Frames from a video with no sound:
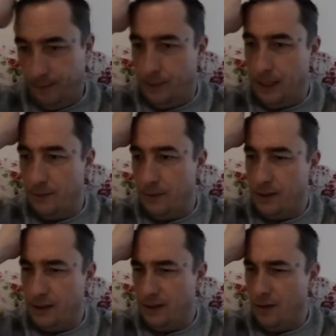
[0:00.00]
Bread and
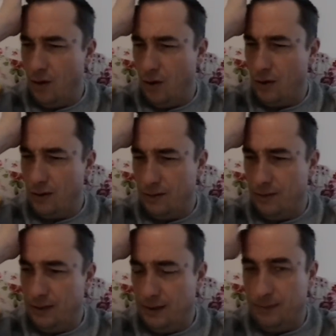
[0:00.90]
butter. Oh,
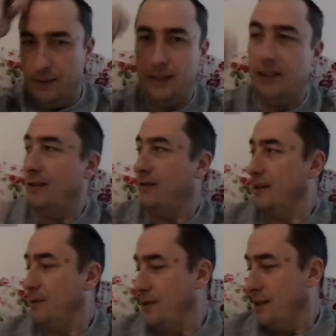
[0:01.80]
bloody
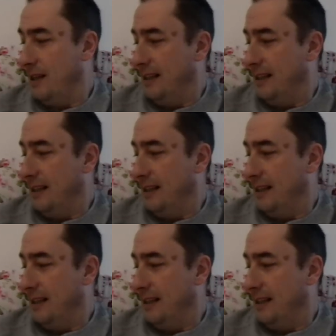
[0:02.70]
lovely it was.